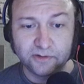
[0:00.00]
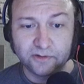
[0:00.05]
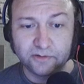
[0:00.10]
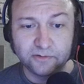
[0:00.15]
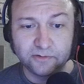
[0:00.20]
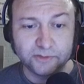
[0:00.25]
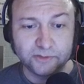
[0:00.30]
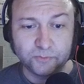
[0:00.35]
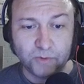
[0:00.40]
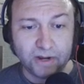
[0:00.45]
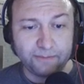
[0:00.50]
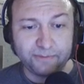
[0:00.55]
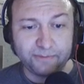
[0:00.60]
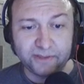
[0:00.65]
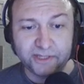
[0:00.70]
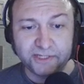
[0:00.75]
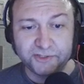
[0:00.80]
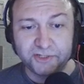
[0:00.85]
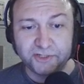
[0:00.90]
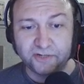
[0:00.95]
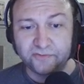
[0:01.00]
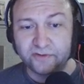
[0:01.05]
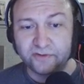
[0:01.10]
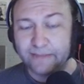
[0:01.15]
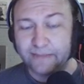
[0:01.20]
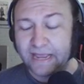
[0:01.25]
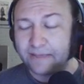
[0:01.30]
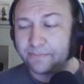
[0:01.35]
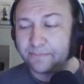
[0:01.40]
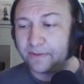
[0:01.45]
They're just wiping things off the
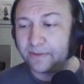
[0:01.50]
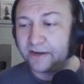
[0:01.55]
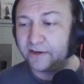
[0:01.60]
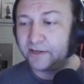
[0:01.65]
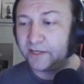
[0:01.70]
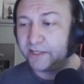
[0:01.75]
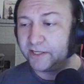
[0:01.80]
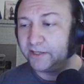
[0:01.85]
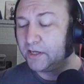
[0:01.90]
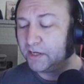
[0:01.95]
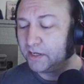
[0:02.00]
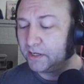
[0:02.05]
map. Apparently,